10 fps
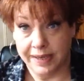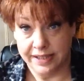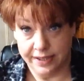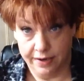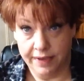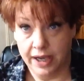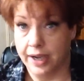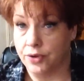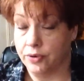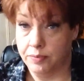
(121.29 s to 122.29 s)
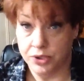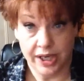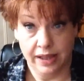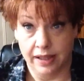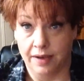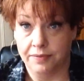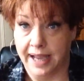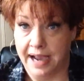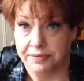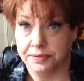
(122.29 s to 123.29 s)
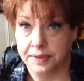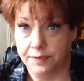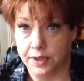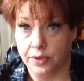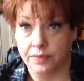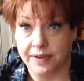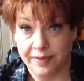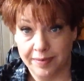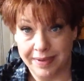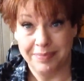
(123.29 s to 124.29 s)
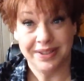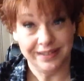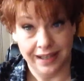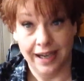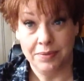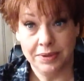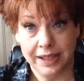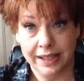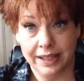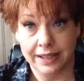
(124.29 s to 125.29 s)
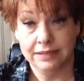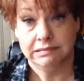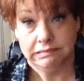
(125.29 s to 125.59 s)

my CeraVe eye cream, which I love. I have a review. If I remember, I will link it.